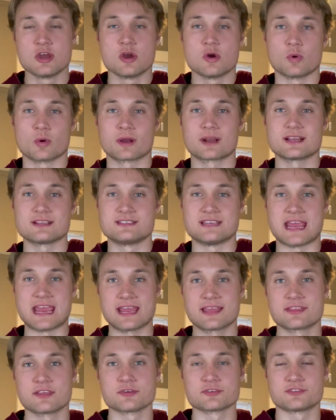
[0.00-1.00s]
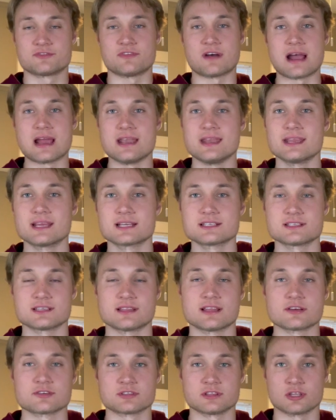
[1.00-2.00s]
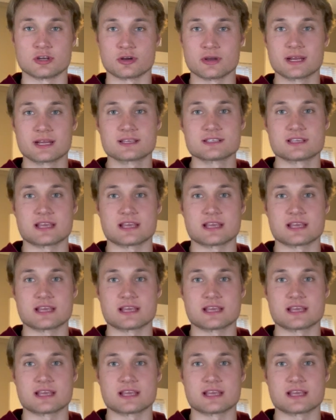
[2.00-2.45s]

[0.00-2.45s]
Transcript: we're going to take those findings and those learnings